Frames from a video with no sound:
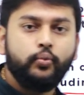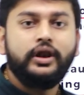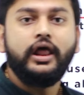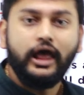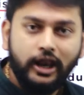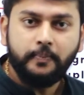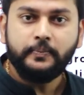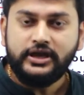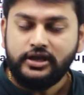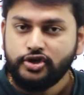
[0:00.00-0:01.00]
will help
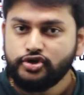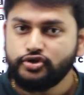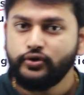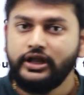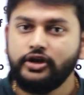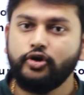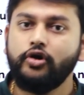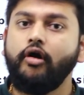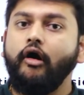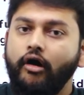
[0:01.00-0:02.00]
me to include
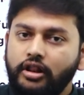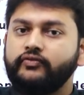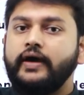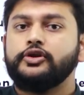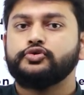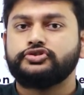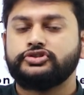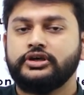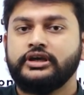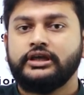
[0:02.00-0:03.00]
all the
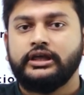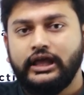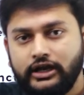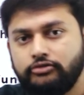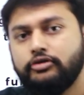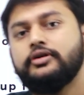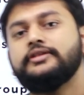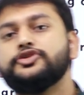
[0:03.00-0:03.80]
values including